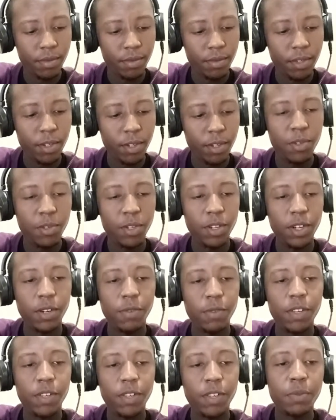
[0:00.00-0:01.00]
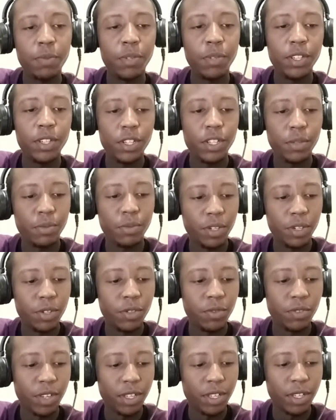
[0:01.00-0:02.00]
no i'm sorry first peter chapter
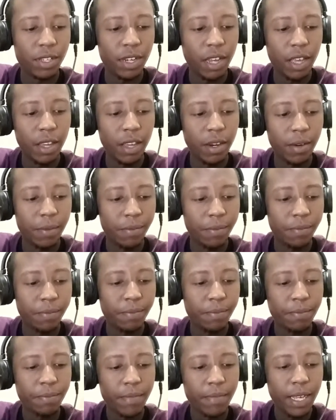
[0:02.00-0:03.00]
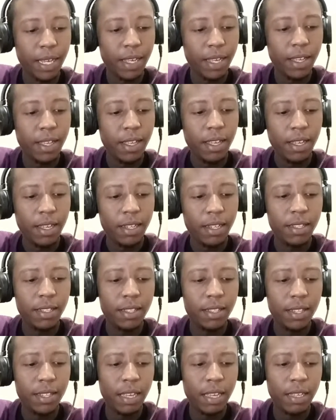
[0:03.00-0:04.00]
2 verse 9 and it
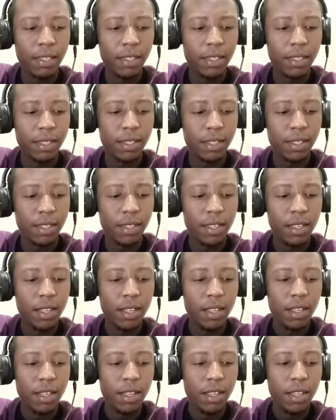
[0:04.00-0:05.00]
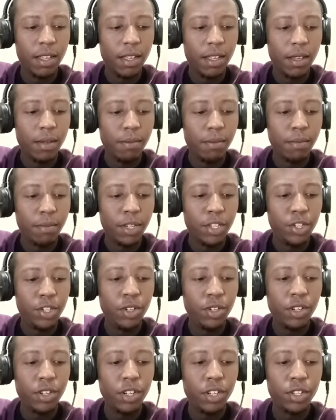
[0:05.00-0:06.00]
says but
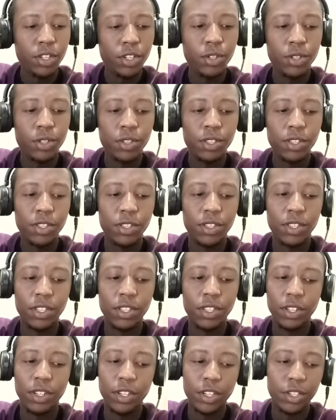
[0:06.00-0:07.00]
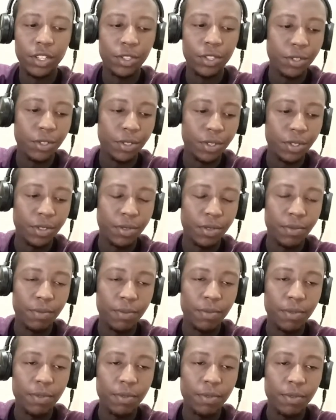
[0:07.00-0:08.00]
you are a chosen generation
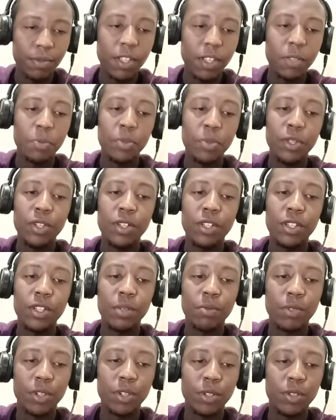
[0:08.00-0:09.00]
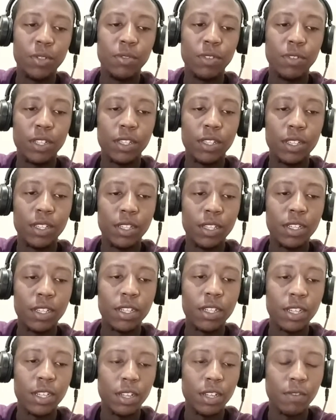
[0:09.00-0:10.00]
first peter chapter 2 verse
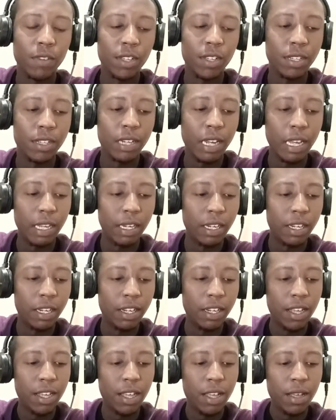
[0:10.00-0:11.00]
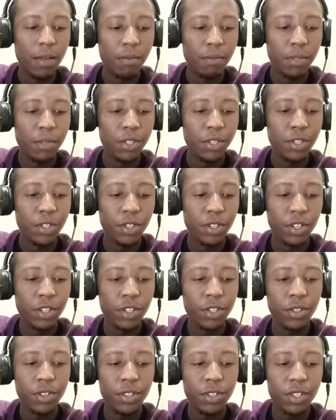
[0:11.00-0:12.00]
verse 9 but you're a
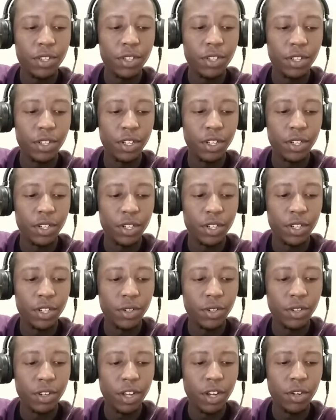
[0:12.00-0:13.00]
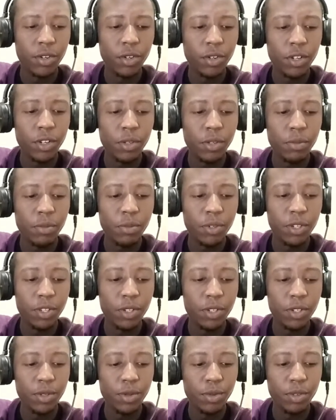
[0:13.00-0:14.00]
chosen generation, a royal
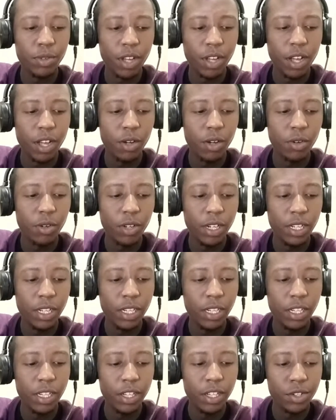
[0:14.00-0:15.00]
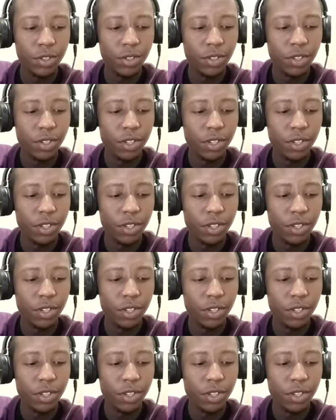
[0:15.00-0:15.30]
priesthood, a holy nation,